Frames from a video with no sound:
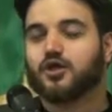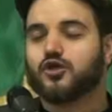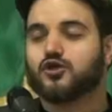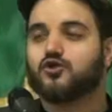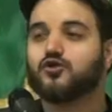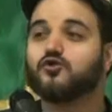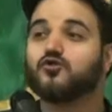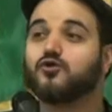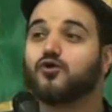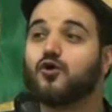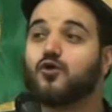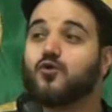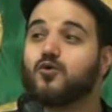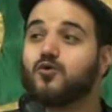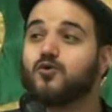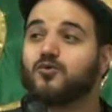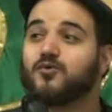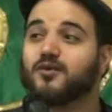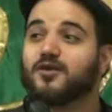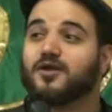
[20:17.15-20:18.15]
You
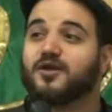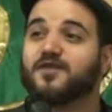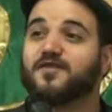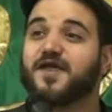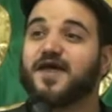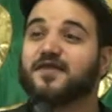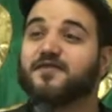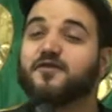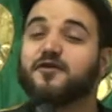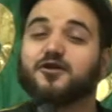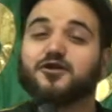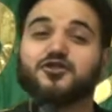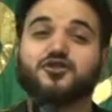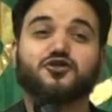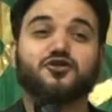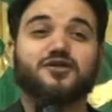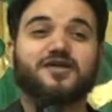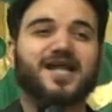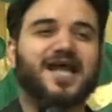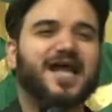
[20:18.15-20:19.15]
know that there are
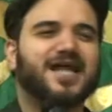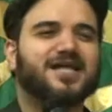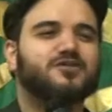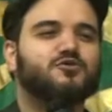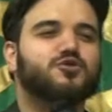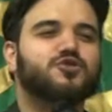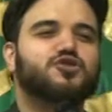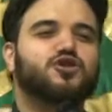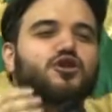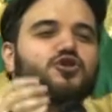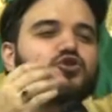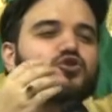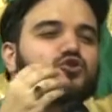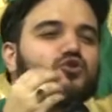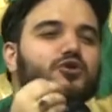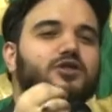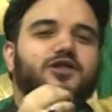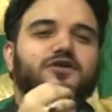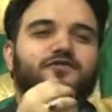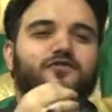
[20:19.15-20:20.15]
certain acts which are
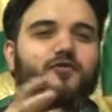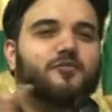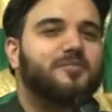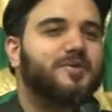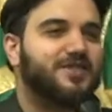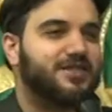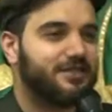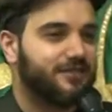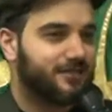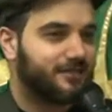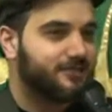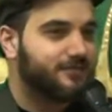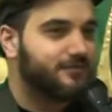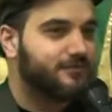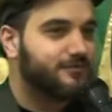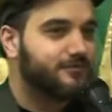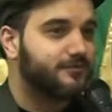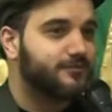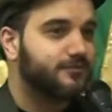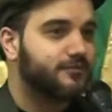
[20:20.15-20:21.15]
surely forbidden.
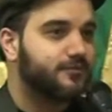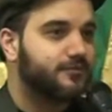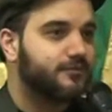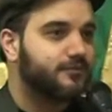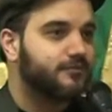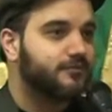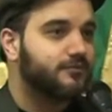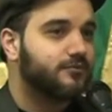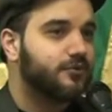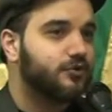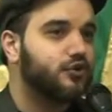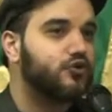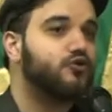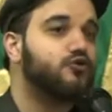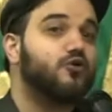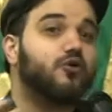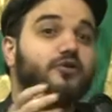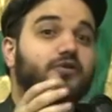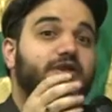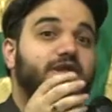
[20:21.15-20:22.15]

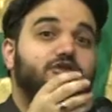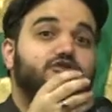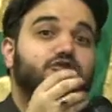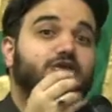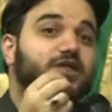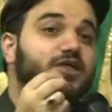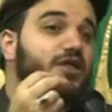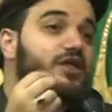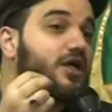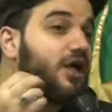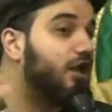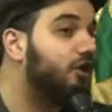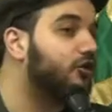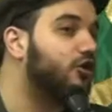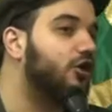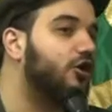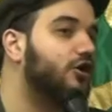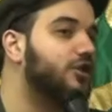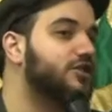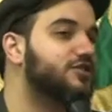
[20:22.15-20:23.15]
You know that drinking
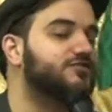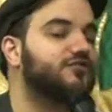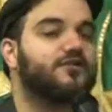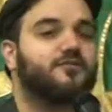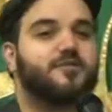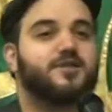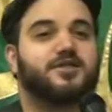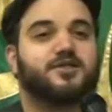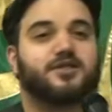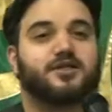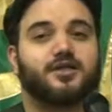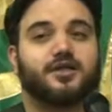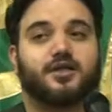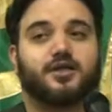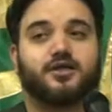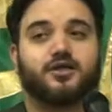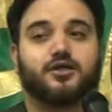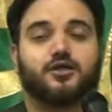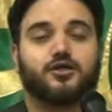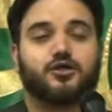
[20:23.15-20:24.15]
alcohol is forbidden.
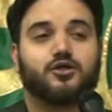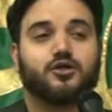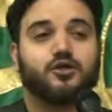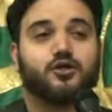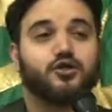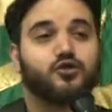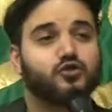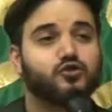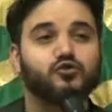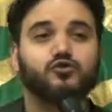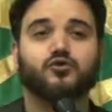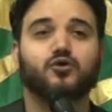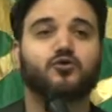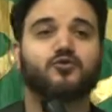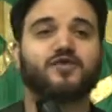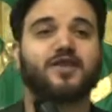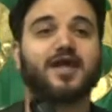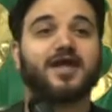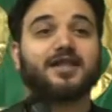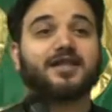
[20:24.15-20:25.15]
You
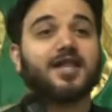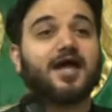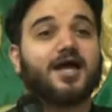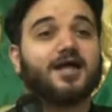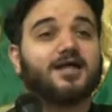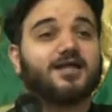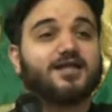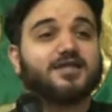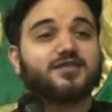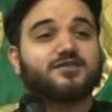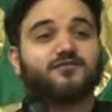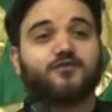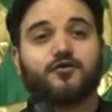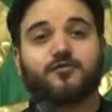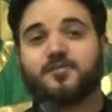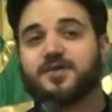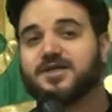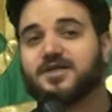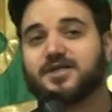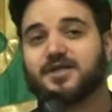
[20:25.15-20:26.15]
know that lying is
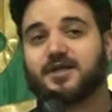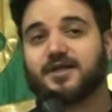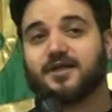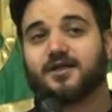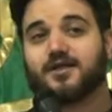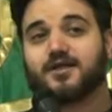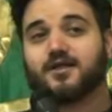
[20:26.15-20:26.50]
forbidden.